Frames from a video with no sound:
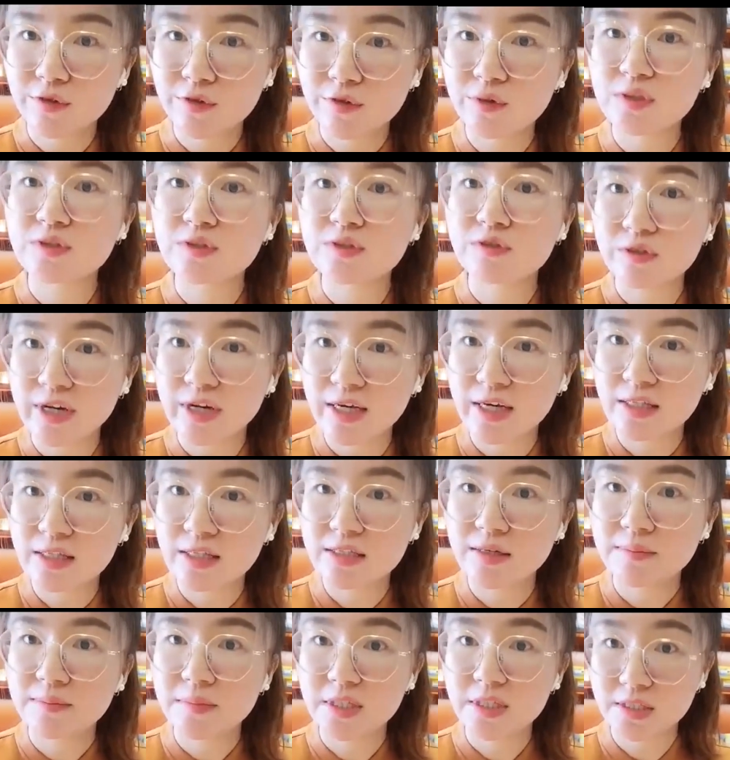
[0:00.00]
grade
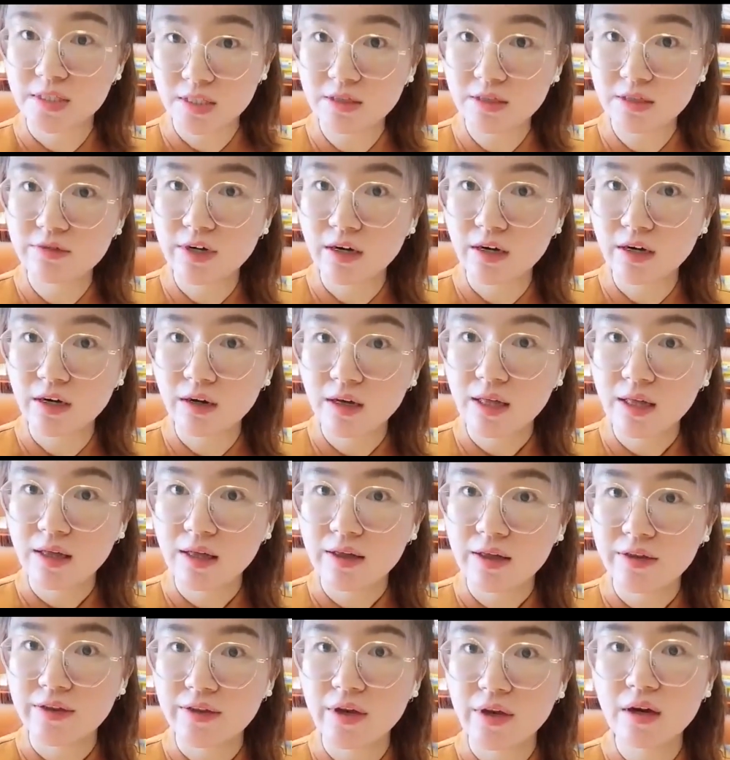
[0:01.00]
material.
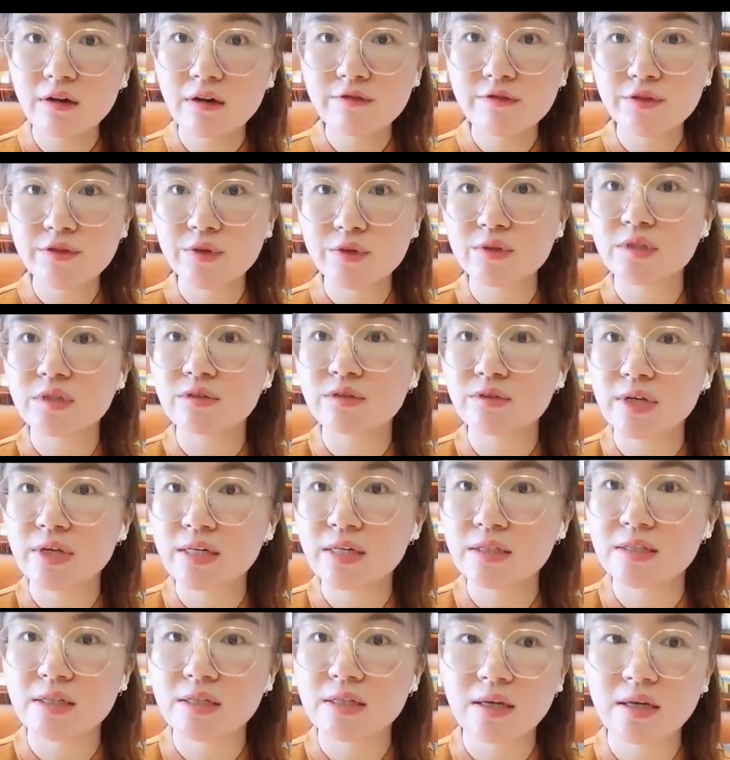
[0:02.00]
There are food grade
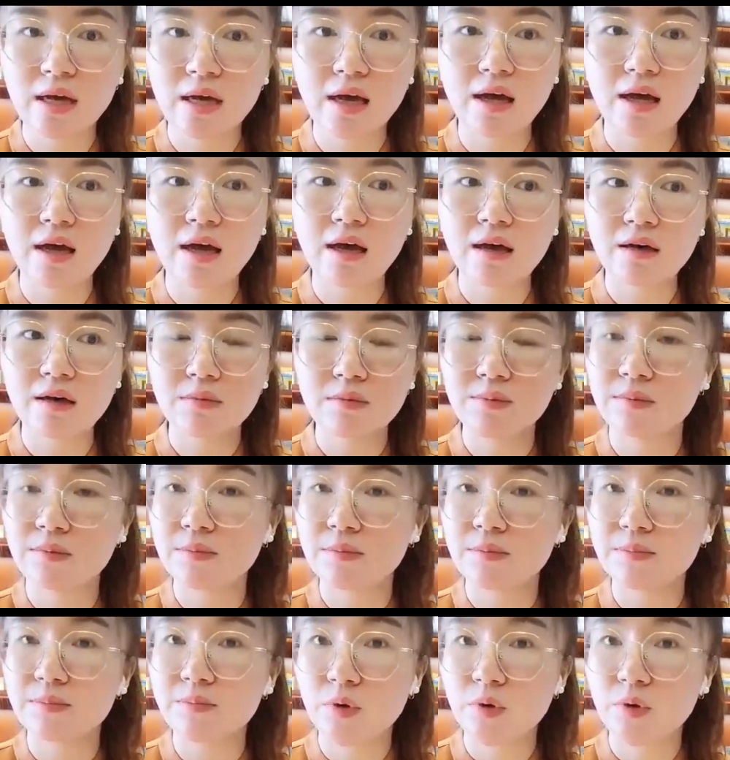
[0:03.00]
uh,
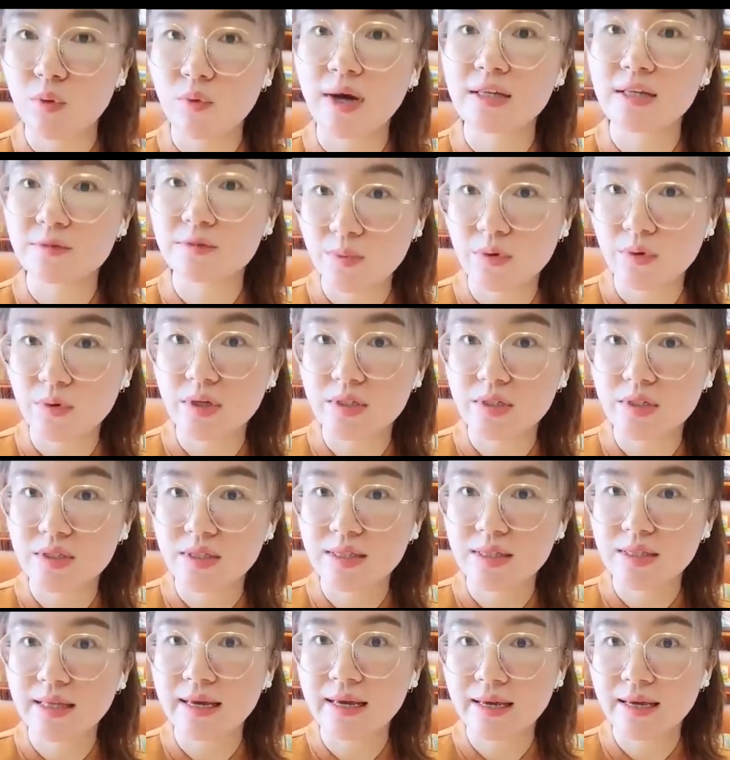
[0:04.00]
whiteboards
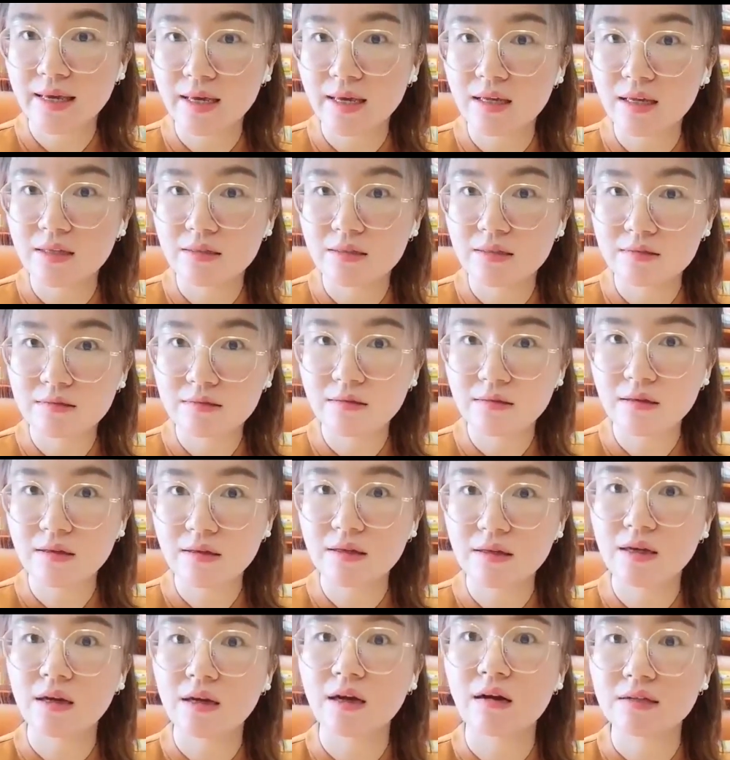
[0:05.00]
that can
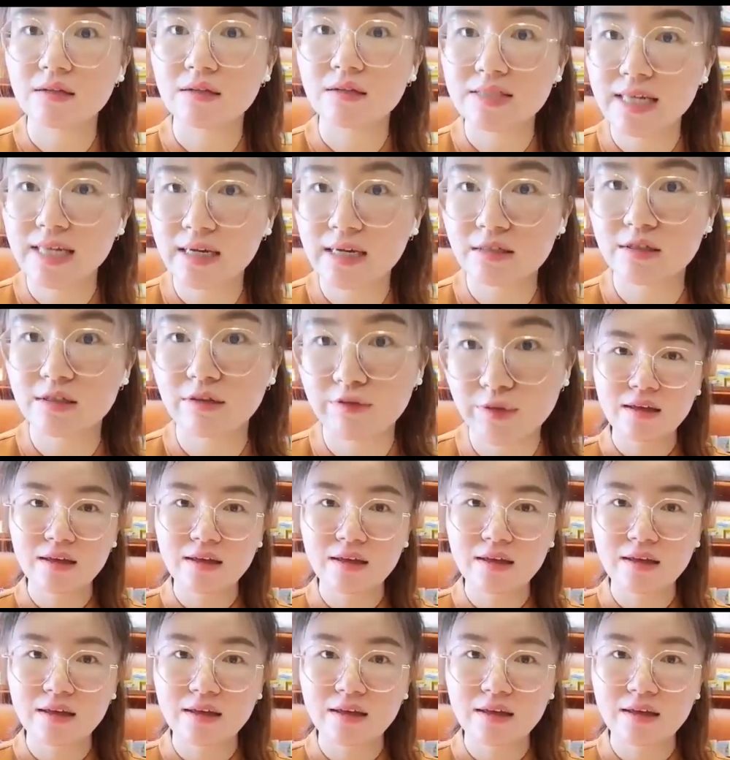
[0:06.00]
contact the food.